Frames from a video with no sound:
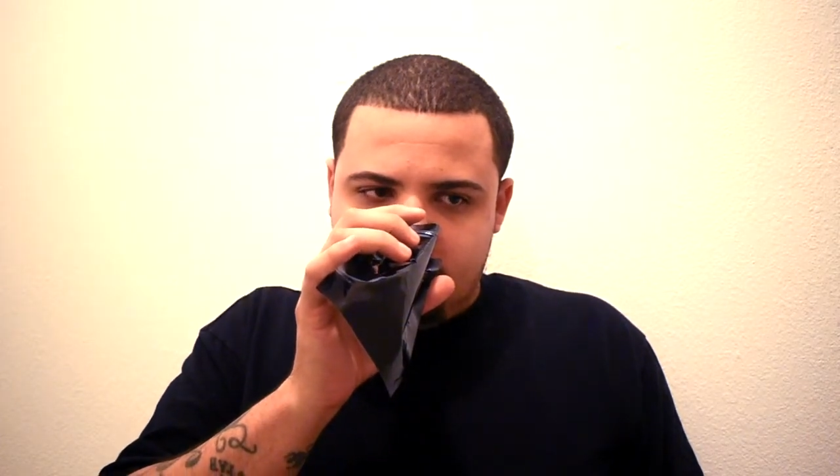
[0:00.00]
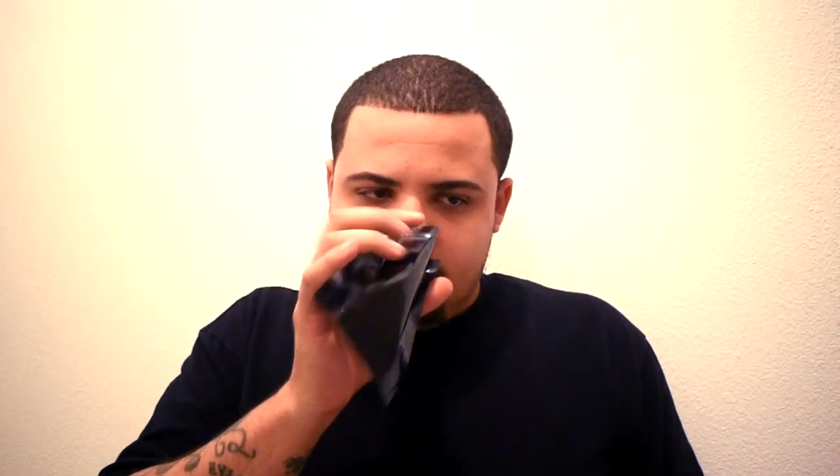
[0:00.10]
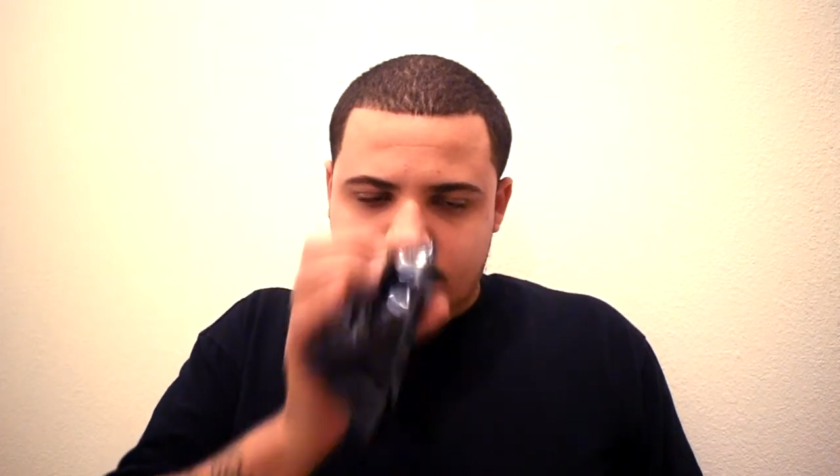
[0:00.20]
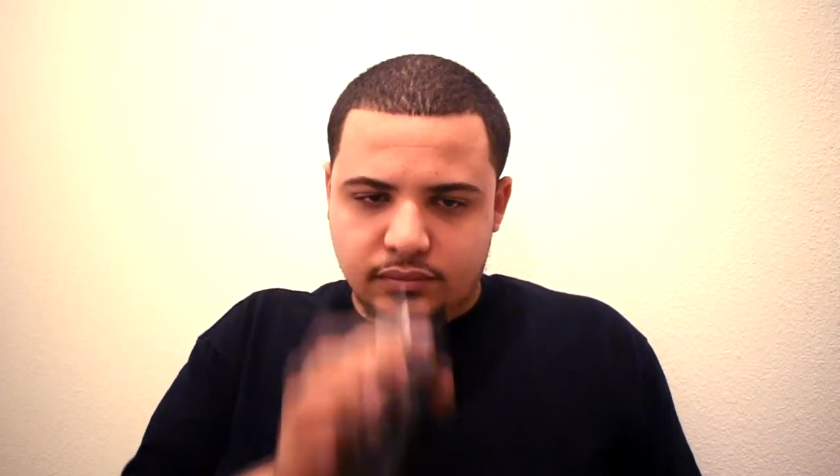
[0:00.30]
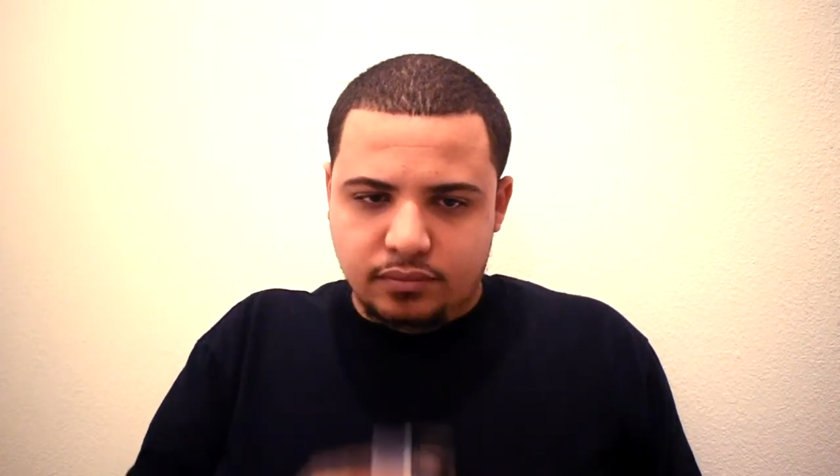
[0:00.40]

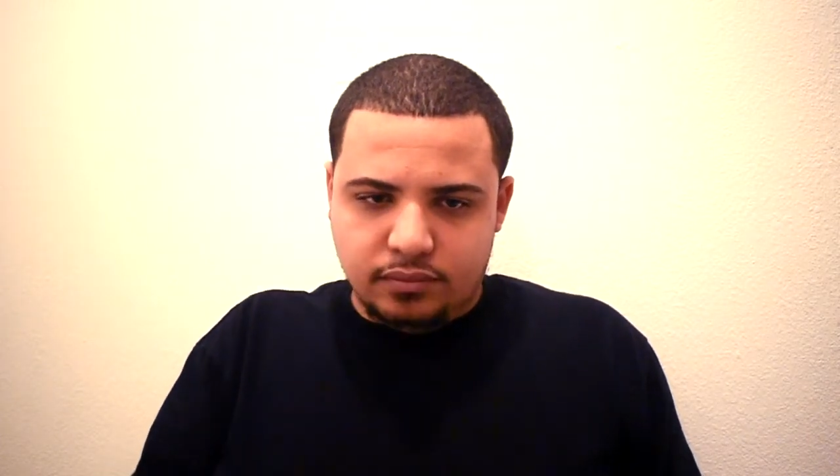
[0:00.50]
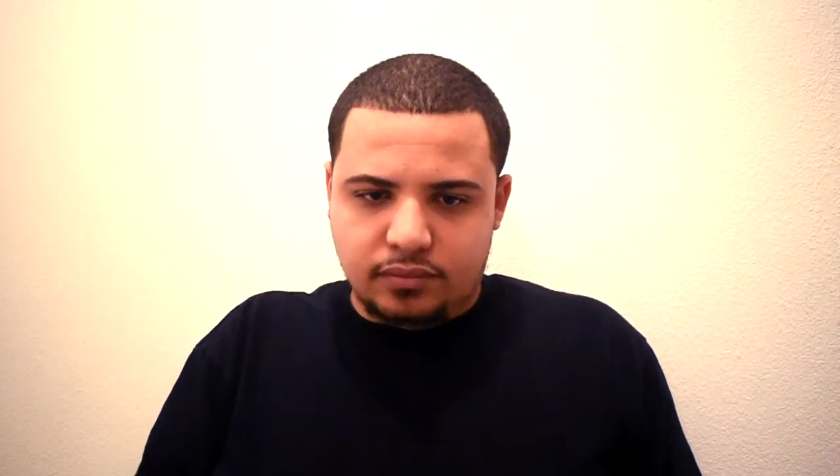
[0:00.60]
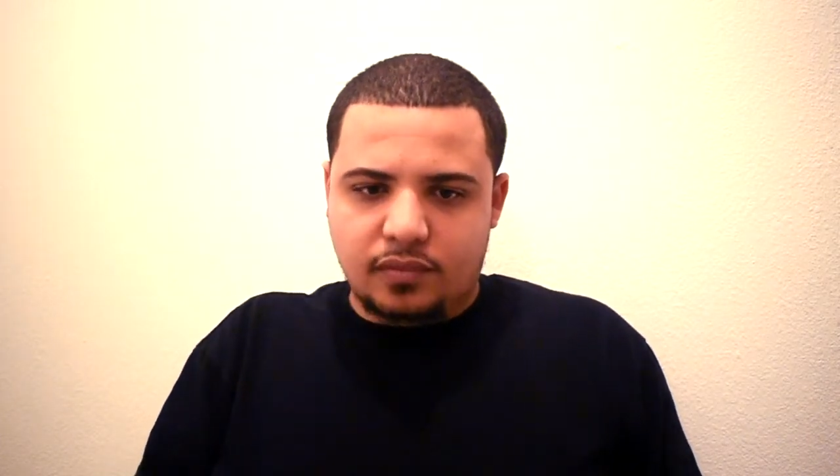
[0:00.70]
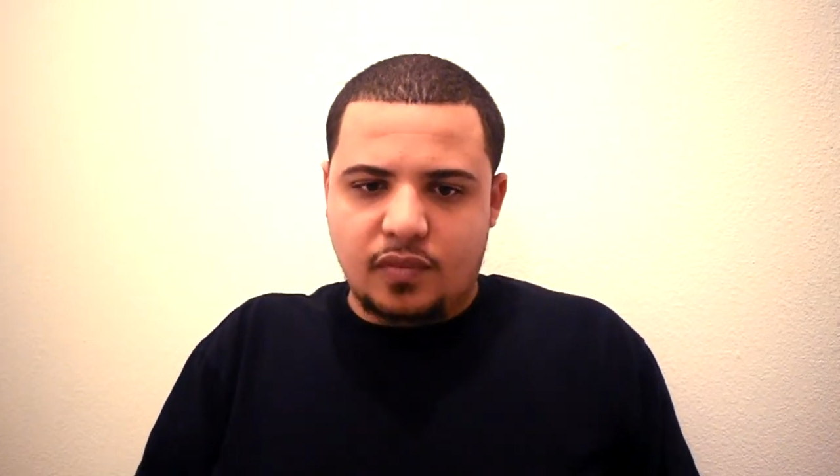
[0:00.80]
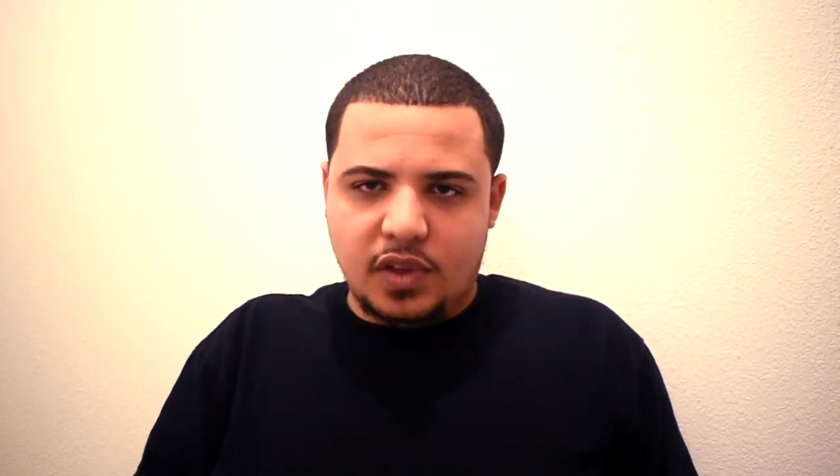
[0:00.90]
Mm.
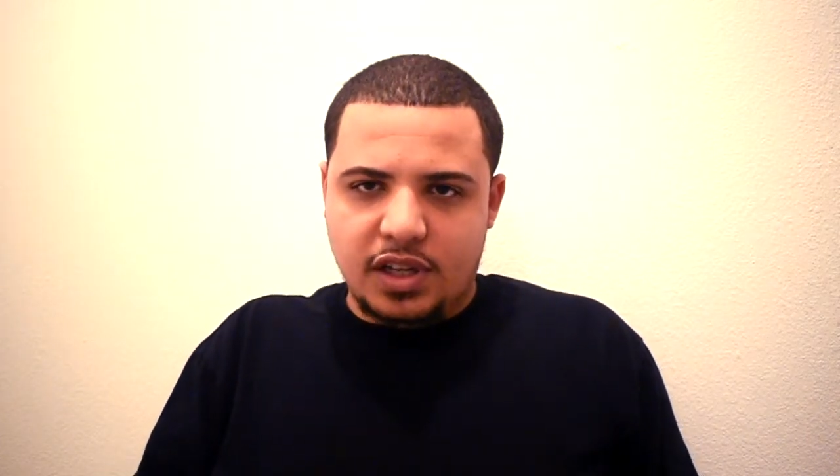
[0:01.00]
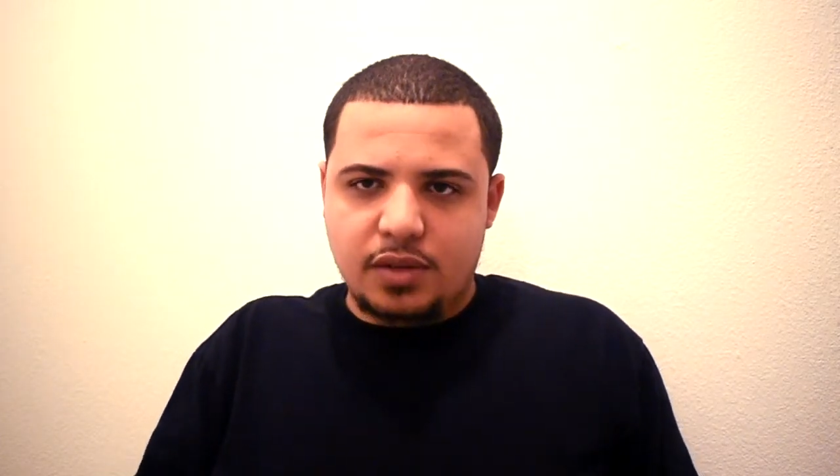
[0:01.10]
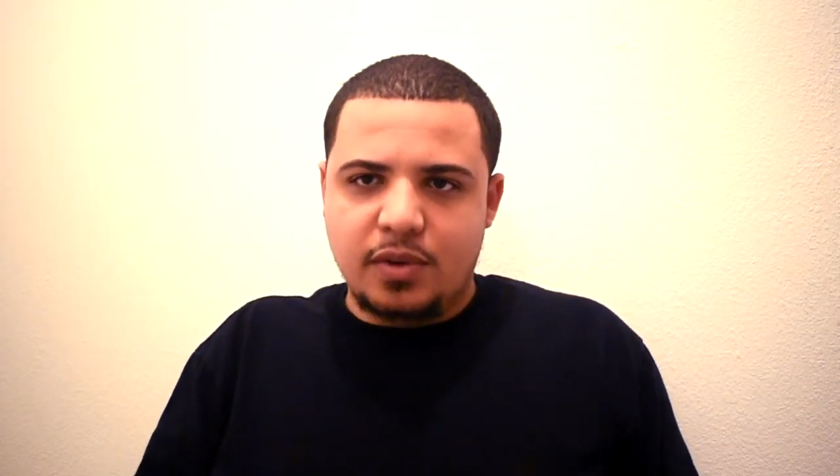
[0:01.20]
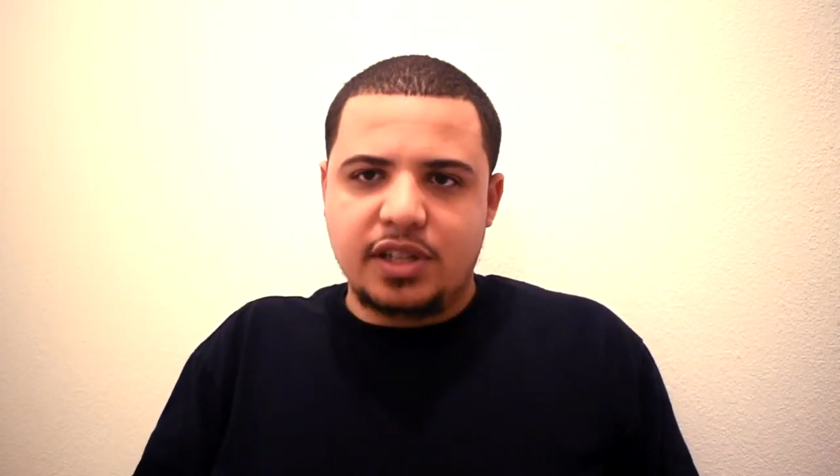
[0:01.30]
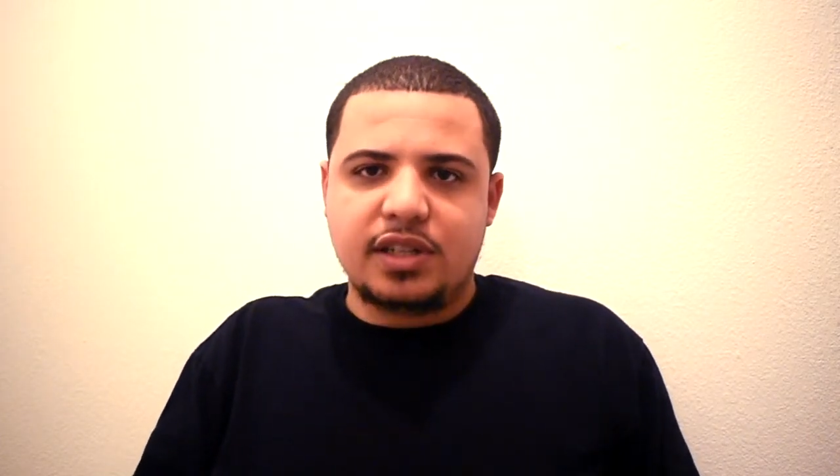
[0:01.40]

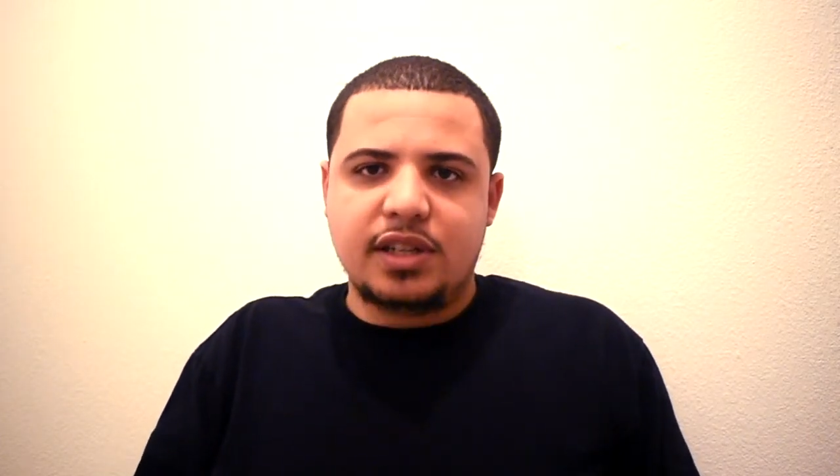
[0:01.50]
This one's